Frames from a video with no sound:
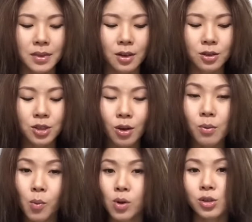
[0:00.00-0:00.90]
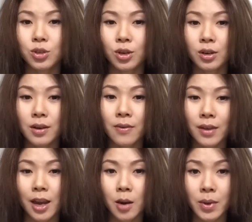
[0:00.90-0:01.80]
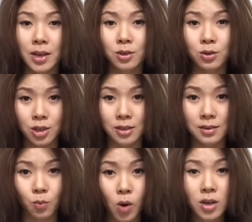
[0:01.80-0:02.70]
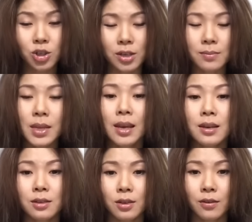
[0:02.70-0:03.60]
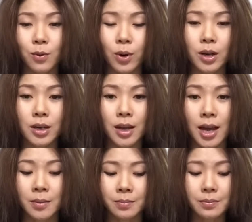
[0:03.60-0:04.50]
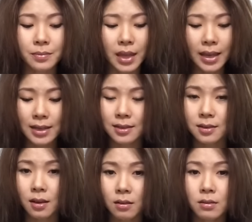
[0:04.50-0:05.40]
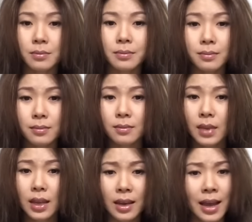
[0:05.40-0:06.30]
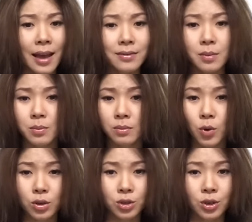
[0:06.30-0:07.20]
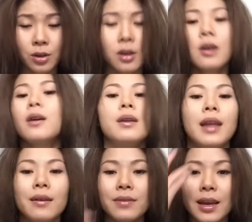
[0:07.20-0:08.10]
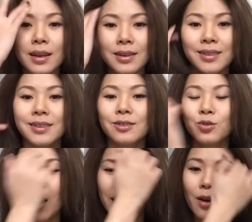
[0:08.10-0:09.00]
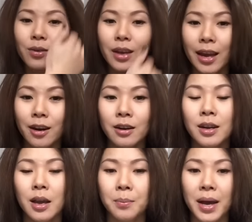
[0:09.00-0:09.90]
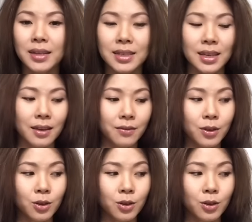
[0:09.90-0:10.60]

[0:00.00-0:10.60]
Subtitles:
there's still moisture in the hair because you just washed it. So therefore, it can still have some moisture left that it doesn't dry out the hair. But if